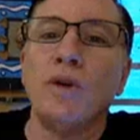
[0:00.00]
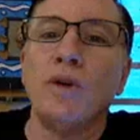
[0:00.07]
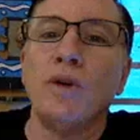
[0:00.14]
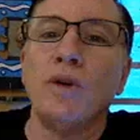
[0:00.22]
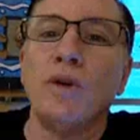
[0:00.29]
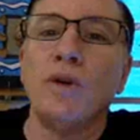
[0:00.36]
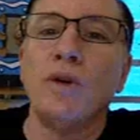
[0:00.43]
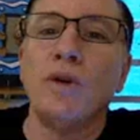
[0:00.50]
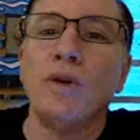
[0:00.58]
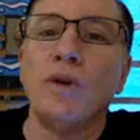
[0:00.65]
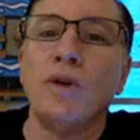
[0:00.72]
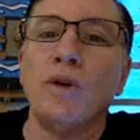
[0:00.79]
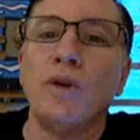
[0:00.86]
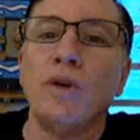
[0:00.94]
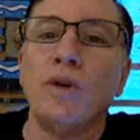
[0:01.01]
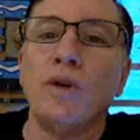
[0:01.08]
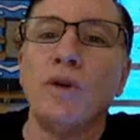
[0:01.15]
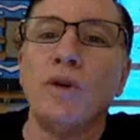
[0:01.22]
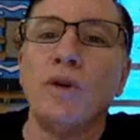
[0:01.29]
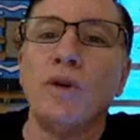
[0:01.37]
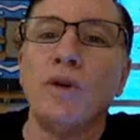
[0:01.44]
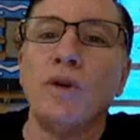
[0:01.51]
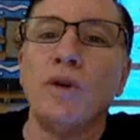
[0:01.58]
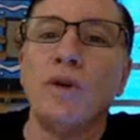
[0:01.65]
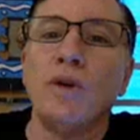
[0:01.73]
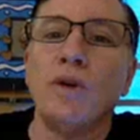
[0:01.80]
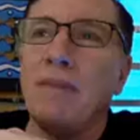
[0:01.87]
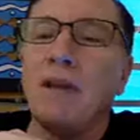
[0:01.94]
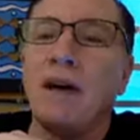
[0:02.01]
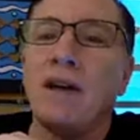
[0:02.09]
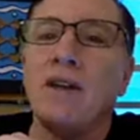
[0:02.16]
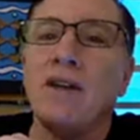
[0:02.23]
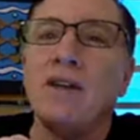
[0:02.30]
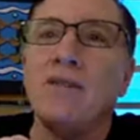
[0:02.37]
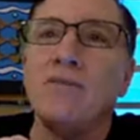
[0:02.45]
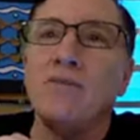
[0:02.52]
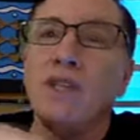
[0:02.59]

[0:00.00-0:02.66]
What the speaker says: that I'm in, either one, I'm not a,